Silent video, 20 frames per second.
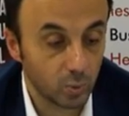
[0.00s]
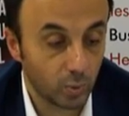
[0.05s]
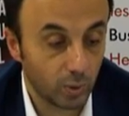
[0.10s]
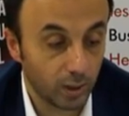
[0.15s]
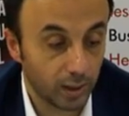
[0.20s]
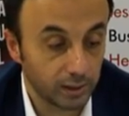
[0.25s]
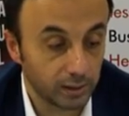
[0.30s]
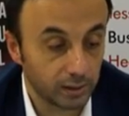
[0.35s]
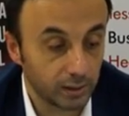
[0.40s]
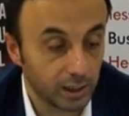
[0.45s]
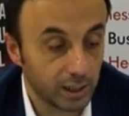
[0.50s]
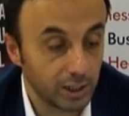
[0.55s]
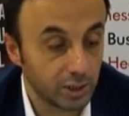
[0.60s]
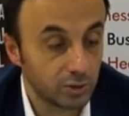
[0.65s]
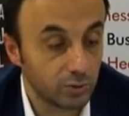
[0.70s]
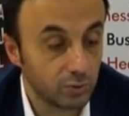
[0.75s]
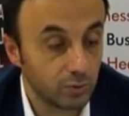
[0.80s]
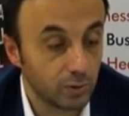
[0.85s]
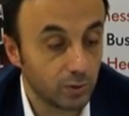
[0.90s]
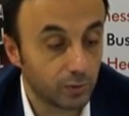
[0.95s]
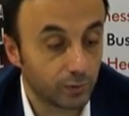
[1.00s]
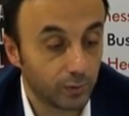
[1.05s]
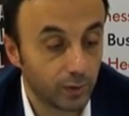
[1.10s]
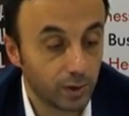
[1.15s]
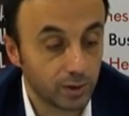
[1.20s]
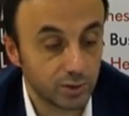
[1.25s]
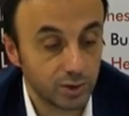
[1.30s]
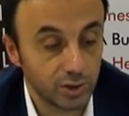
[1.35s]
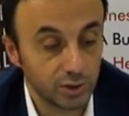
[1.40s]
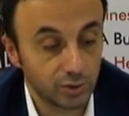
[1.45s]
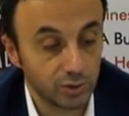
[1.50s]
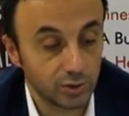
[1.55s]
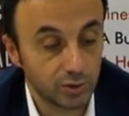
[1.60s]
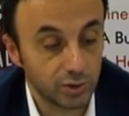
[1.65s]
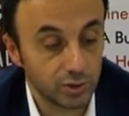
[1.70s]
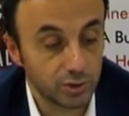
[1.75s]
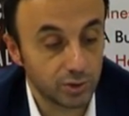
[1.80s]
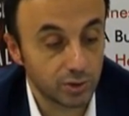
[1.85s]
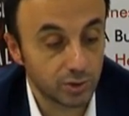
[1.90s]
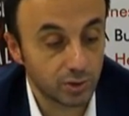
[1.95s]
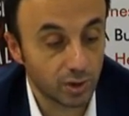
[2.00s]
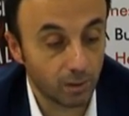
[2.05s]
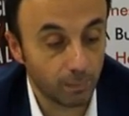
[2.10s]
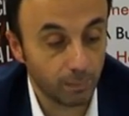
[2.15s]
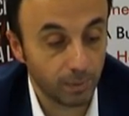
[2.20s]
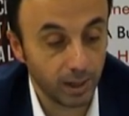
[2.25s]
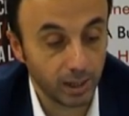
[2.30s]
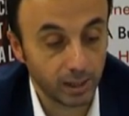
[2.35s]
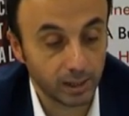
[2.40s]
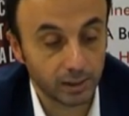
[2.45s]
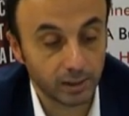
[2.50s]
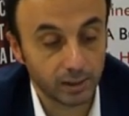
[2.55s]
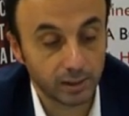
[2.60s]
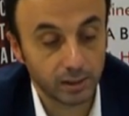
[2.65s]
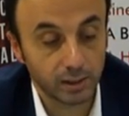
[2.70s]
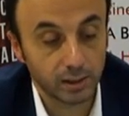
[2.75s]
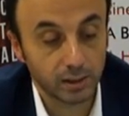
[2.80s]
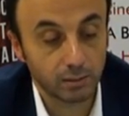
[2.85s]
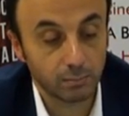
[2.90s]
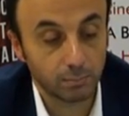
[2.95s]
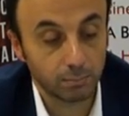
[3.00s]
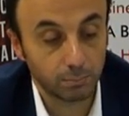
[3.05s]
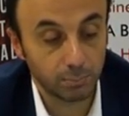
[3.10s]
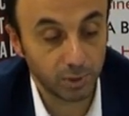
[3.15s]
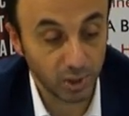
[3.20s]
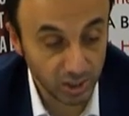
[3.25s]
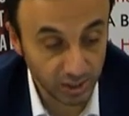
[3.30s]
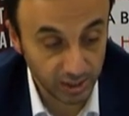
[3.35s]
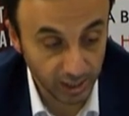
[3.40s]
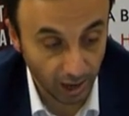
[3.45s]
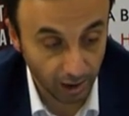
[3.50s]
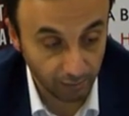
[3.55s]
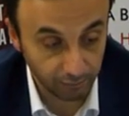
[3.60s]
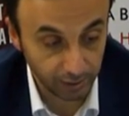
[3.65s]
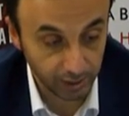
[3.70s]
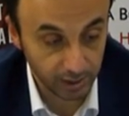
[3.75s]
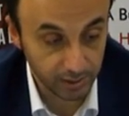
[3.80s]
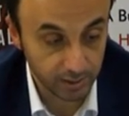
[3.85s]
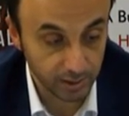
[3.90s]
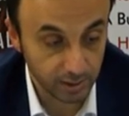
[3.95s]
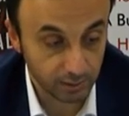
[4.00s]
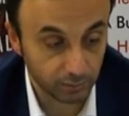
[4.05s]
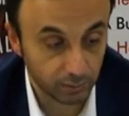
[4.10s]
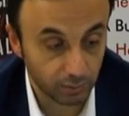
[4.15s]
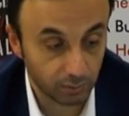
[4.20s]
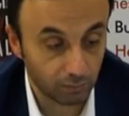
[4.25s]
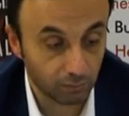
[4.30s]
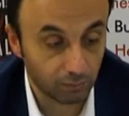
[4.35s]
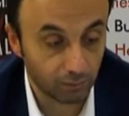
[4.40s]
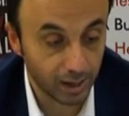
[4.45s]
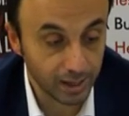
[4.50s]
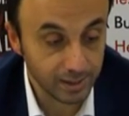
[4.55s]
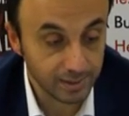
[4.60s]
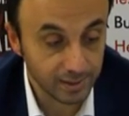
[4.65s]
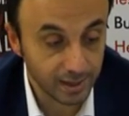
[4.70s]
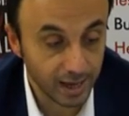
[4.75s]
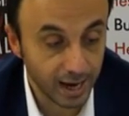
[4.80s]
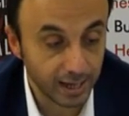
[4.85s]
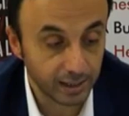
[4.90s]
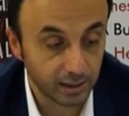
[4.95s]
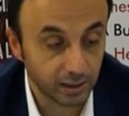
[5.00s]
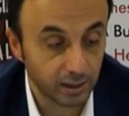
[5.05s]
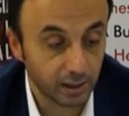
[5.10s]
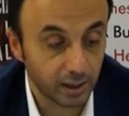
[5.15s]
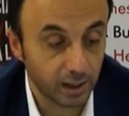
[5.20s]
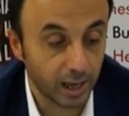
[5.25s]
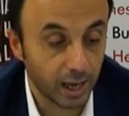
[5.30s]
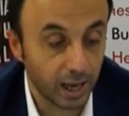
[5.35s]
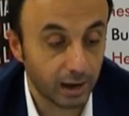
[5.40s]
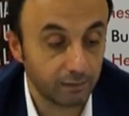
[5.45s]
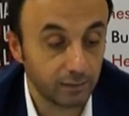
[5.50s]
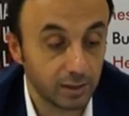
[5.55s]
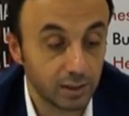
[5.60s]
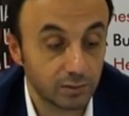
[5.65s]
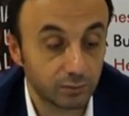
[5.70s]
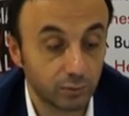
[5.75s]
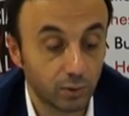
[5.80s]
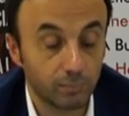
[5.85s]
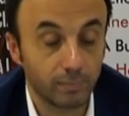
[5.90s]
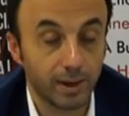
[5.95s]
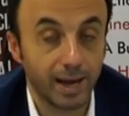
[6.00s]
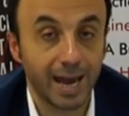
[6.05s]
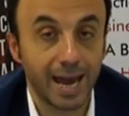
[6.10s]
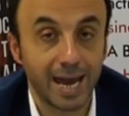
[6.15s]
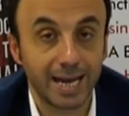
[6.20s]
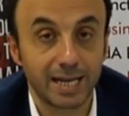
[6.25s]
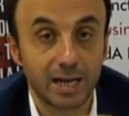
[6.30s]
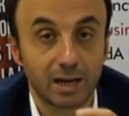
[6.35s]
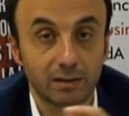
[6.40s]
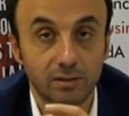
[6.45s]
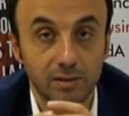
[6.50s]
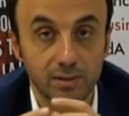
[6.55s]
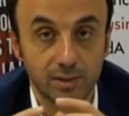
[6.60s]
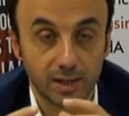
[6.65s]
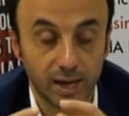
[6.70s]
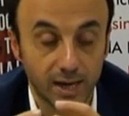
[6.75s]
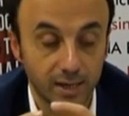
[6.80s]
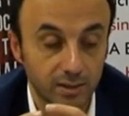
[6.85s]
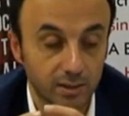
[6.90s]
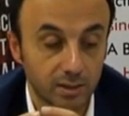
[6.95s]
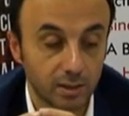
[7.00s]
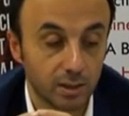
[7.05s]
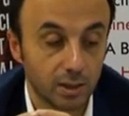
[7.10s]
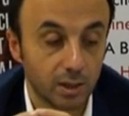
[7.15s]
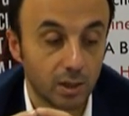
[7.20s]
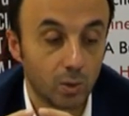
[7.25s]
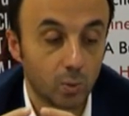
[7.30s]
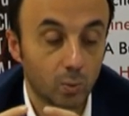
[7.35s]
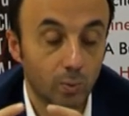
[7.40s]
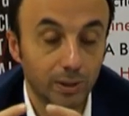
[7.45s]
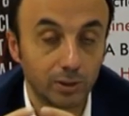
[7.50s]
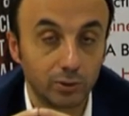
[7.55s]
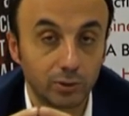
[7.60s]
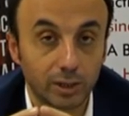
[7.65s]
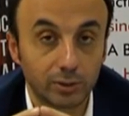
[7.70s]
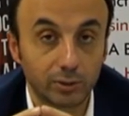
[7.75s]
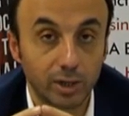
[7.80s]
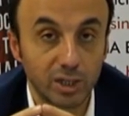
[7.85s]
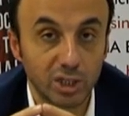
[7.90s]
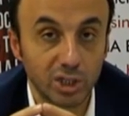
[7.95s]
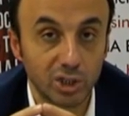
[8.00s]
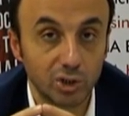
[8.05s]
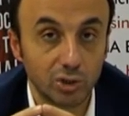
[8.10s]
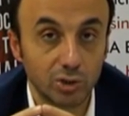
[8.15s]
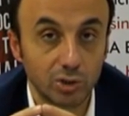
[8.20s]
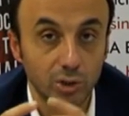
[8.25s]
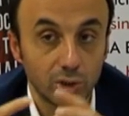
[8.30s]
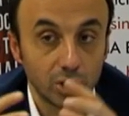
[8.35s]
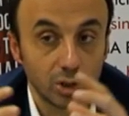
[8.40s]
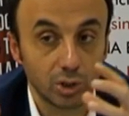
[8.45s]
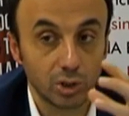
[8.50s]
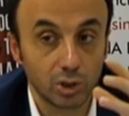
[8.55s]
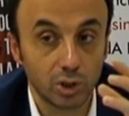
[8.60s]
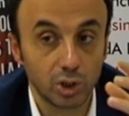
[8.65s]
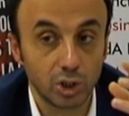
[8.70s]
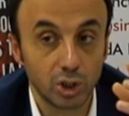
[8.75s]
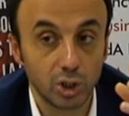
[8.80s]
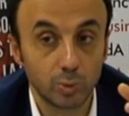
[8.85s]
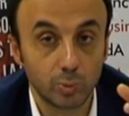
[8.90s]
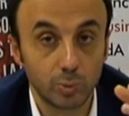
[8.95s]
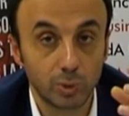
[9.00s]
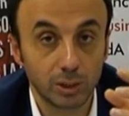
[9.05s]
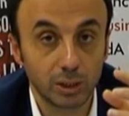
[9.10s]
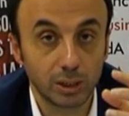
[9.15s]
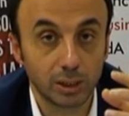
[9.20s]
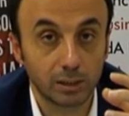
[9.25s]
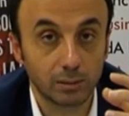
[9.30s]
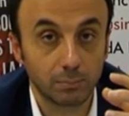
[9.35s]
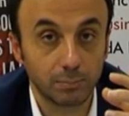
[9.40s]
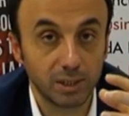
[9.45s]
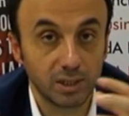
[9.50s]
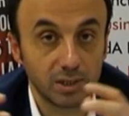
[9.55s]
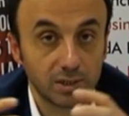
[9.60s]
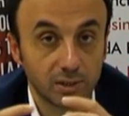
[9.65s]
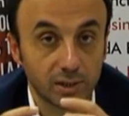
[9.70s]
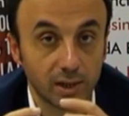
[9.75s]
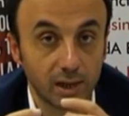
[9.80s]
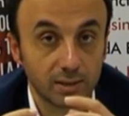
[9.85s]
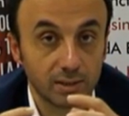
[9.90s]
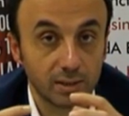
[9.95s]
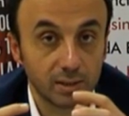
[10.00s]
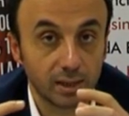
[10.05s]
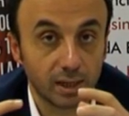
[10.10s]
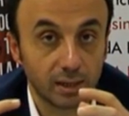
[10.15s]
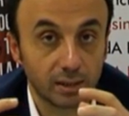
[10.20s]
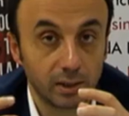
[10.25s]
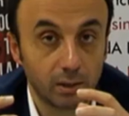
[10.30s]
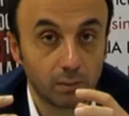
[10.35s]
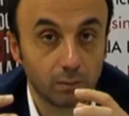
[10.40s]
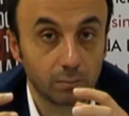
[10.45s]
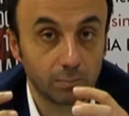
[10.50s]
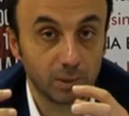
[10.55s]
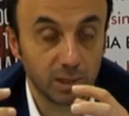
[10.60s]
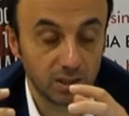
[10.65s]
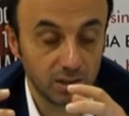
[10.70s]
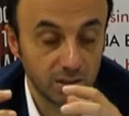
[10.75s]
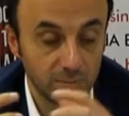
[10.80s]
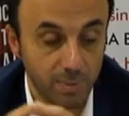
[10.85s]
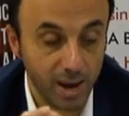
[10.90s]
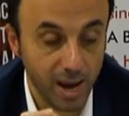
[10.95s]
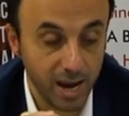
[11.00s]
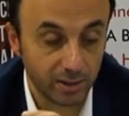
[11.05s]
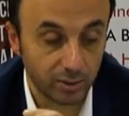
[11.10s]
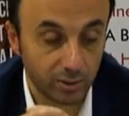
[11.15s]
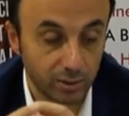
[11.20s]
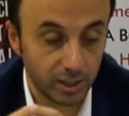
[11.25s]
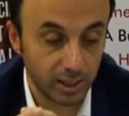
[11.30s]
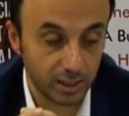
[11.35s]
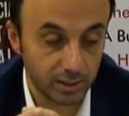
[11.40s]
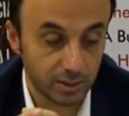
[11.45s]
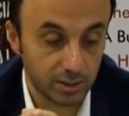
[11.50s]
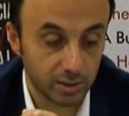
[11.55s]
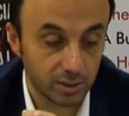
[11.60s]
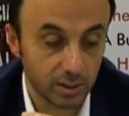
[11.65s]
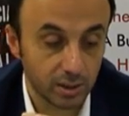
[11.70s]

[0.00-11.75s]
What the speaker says: one, you first introduce the topic, bring the evidences from one side, evidence from another side. What you are going to do, you will be discussing and there will be debate on it,